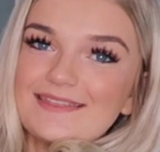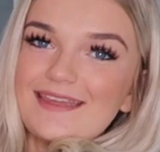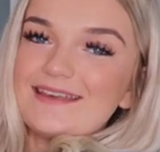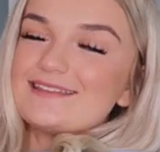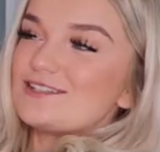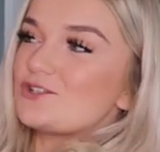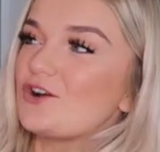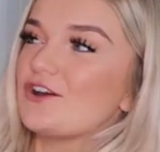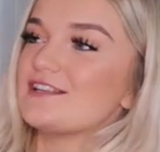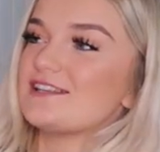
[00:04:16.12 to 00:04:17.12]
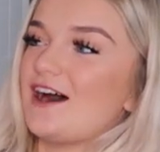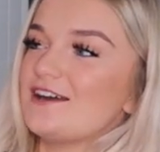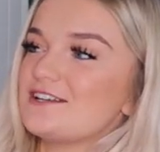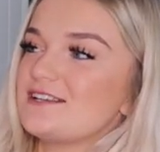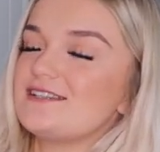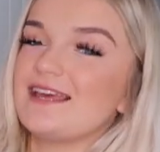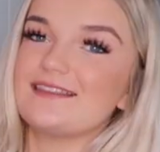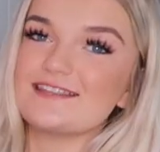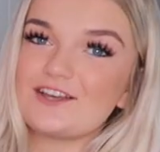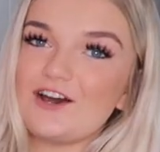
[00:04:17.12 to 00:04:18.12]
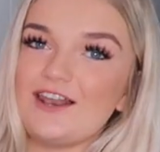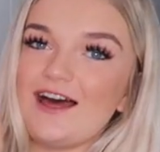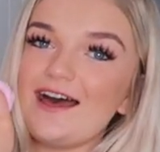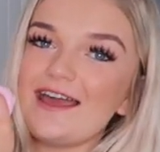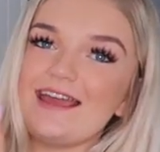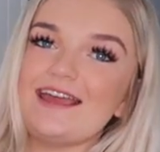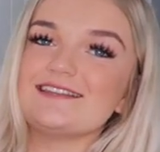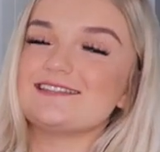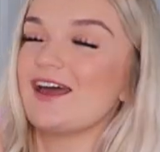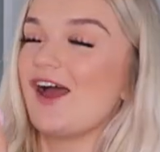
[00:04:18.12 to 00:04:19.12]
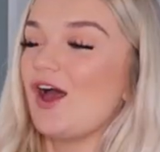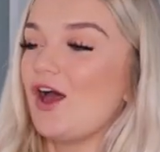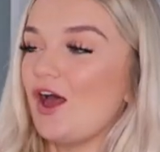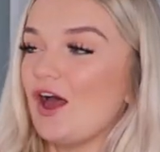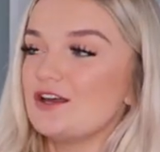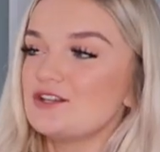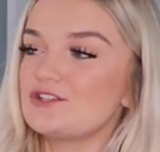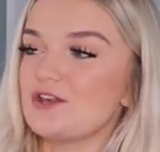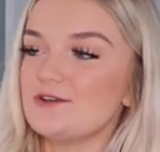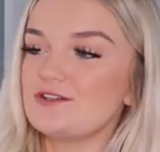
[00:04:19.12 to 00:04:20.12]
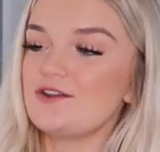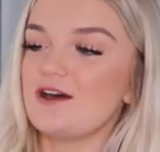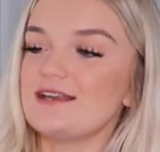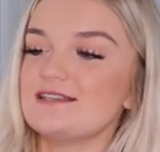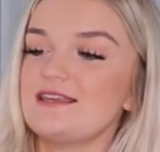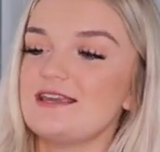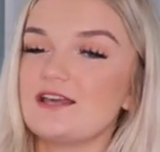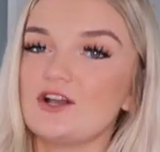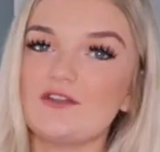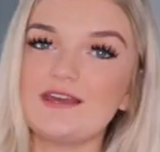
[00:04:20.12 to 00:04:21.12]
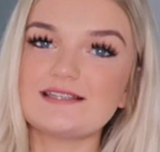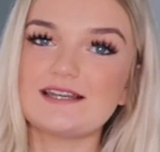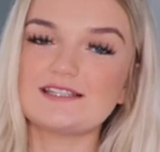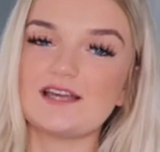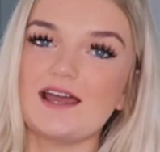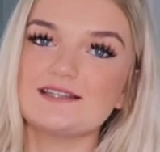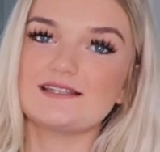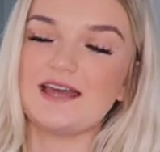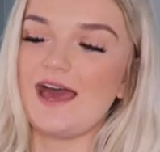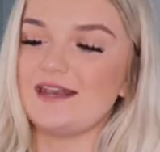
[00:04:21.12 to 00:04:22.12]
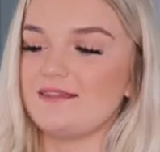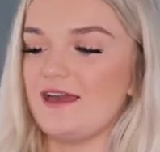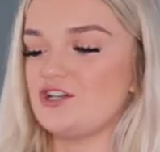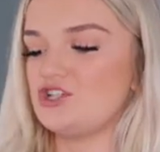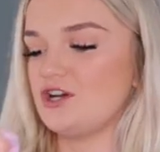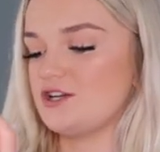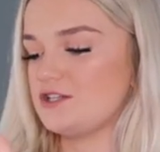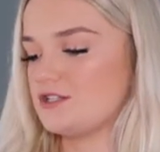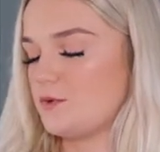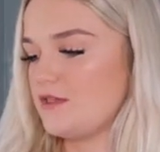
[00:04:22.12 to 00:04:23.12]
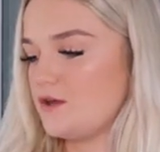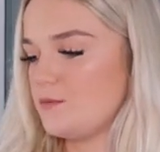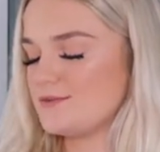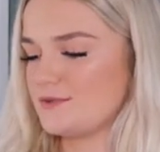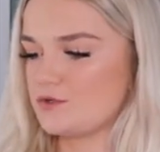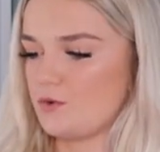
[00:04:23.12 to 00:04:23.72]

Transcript: These joggers, I just think this colour is so nice. These, I got these in a size 10 and they're just, what are these ones